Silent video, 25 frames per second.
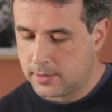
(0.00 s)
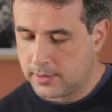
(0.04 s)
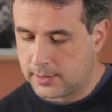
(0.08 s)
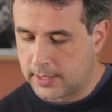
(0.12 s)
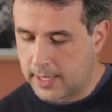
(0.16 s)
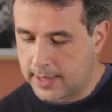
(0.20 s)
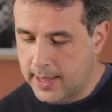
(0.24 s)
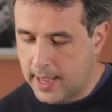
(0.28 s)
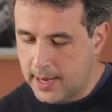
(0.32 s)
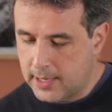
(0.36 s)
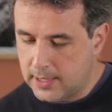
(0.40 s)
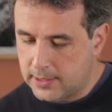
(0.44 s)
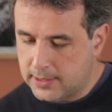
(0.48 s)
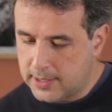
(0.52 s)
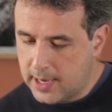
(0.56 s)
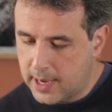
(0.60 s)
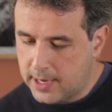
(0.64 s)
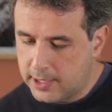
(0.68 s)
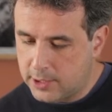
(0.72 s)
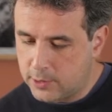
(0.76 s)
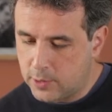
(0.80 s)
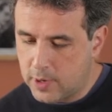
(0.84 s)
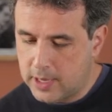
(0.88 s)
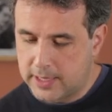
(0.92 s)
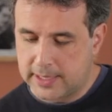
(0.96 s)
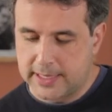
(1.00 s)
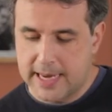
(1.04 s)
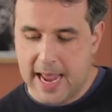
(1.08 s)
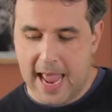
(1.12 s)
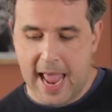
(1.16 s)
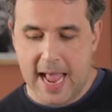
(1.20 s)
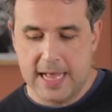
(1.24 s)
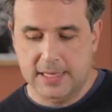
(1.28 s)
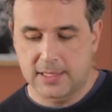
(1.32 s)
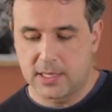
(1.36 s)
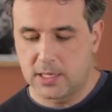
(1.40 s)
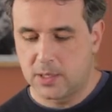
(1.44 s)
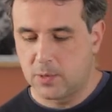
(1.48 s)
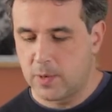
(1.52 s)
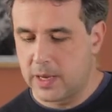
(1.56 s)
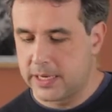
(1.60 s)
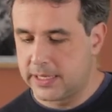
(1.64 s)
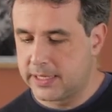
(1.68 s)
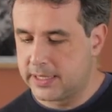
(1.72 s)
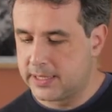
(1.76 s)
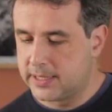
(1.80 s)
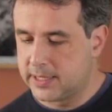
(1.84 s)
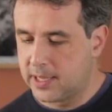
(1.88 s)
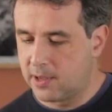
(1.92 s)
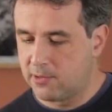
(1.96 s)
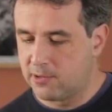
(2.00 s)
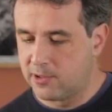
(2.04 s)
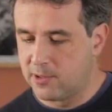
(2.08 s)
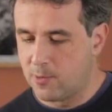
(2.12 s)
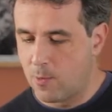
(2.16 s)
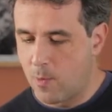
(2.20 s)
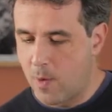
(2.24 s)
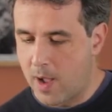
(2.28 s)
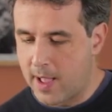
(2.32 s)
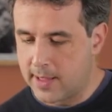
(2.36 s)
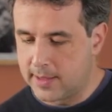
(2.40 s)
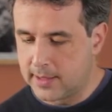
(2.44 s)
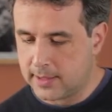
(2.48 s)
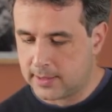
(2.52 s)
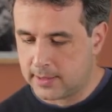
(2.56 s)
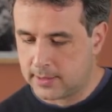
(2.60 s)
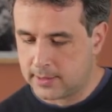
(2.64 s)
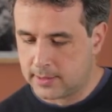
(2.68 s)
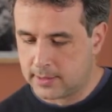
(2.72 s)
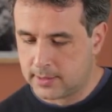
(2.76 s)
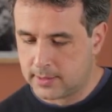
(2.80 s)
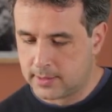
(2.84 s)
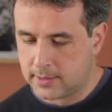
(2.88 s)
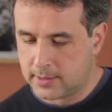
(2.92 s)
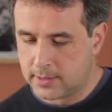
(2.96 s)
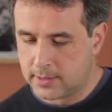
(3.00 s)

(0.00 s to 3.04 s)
Then I decide to attack the 27 once.